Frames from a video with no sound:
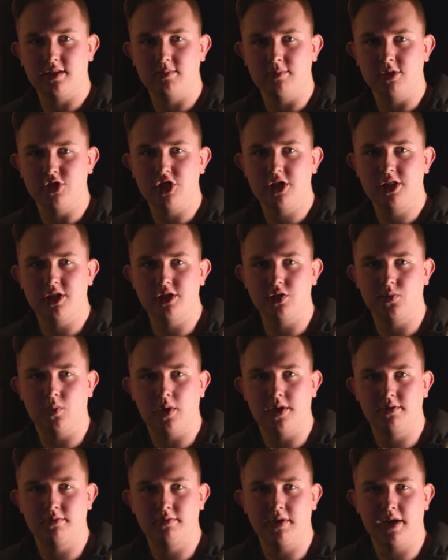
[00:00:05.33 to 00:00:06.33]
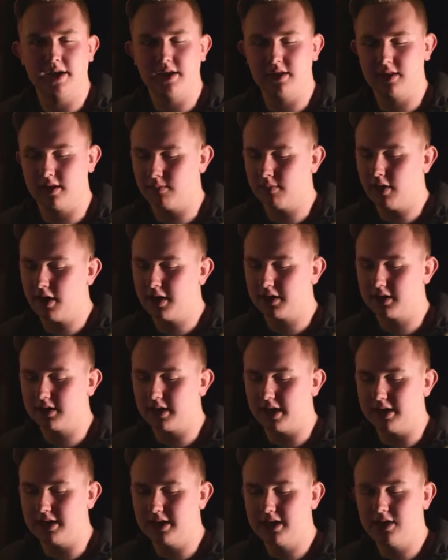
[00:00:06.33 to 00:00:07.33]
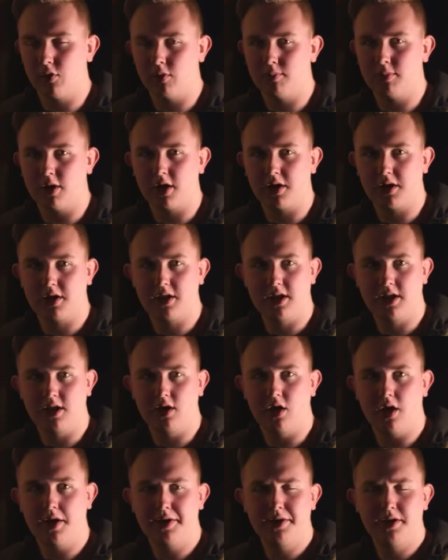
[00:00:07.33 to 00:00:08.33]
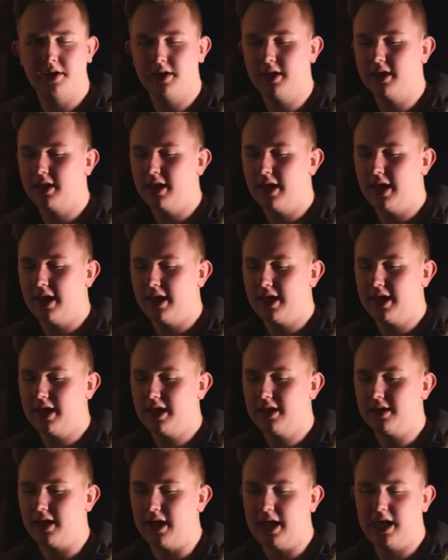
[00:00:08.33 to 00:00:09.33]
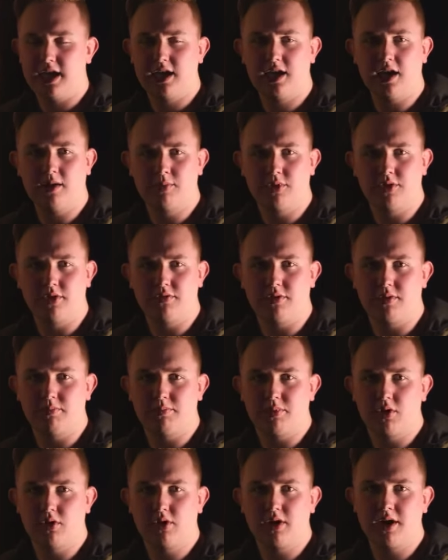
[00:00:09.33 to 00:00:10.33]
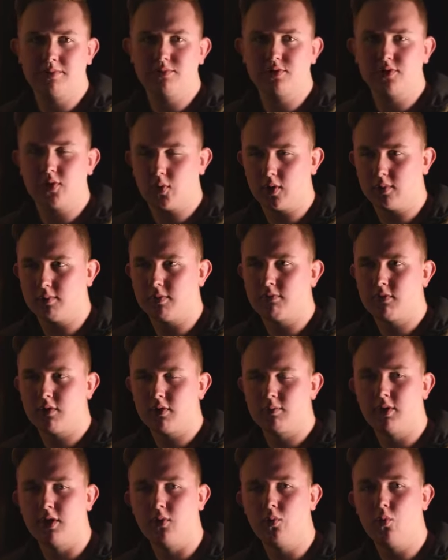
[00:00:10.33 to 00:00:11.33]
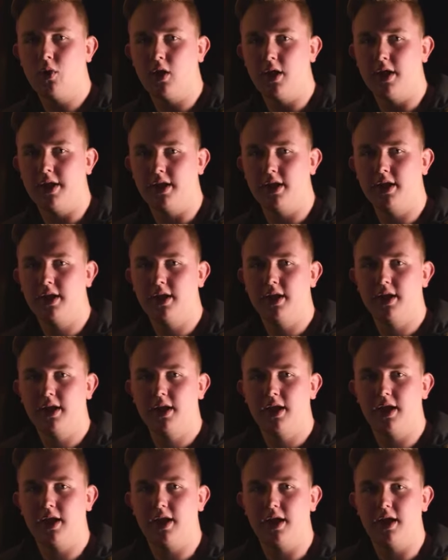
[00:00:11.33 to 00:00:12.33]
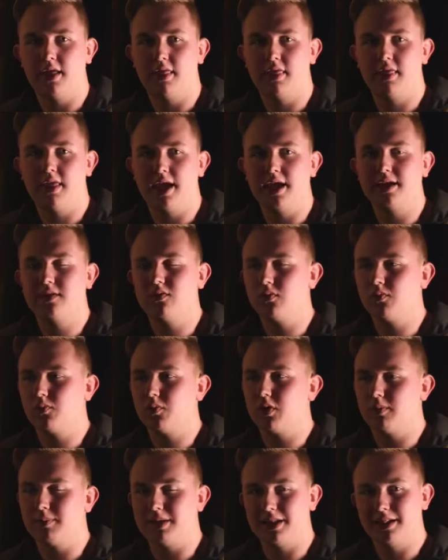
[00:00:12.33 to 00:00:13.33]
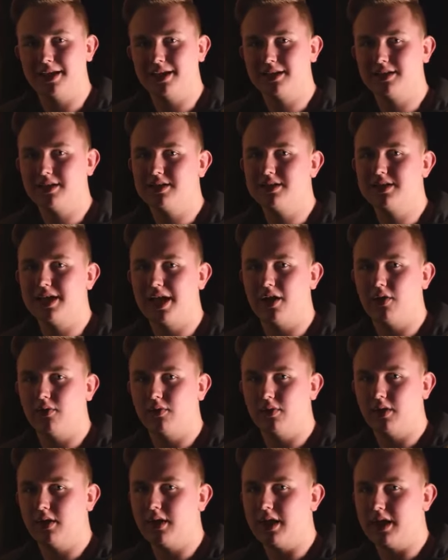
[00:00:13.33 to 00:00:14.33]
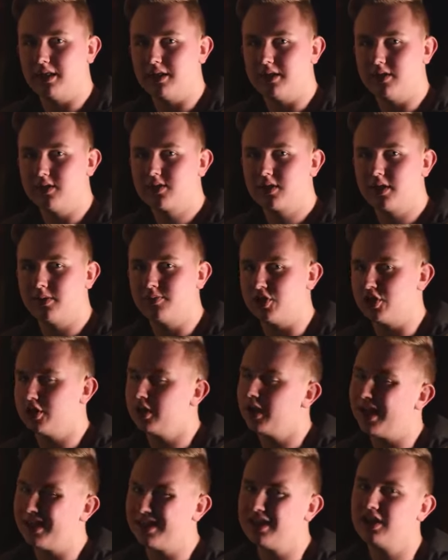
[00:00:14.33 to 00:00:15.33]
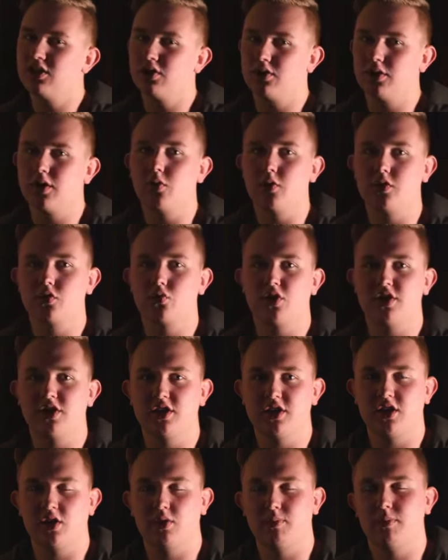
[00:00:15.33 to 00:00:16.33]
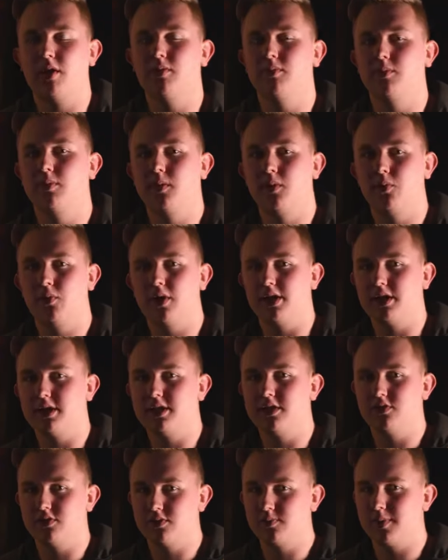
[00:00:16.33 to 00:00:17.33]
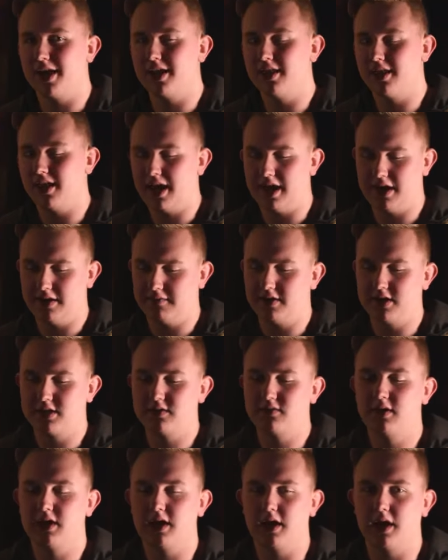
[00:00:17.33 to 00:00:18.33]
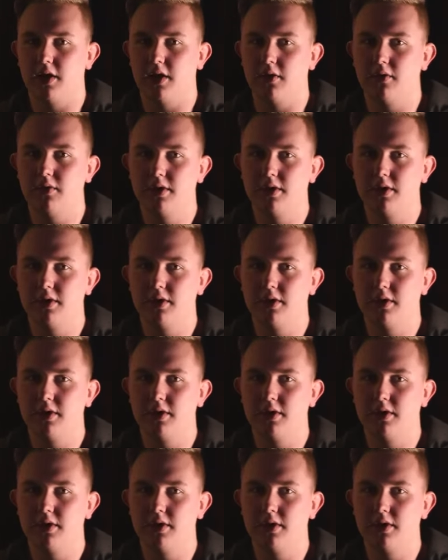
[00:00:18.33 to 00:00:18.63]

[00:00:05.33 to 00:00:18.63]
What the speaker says: machine that you want to find the product ID or product key on, and a couple different programs, or preferably one, that will be linked down in the description. I think you'll know which one you'll probably want to use by the end of this video,